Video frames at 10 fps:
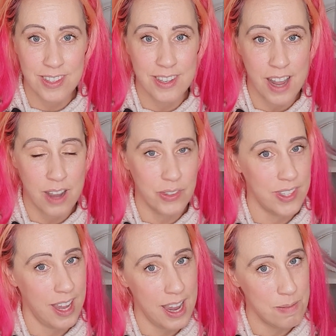It's now
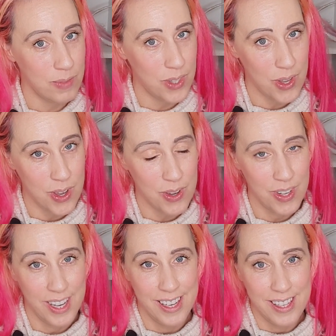time to
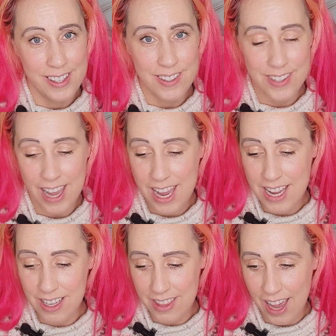
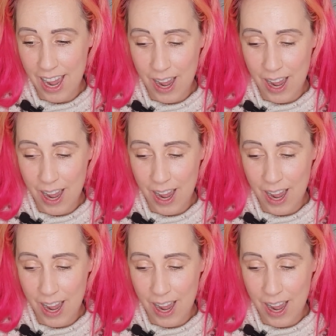take that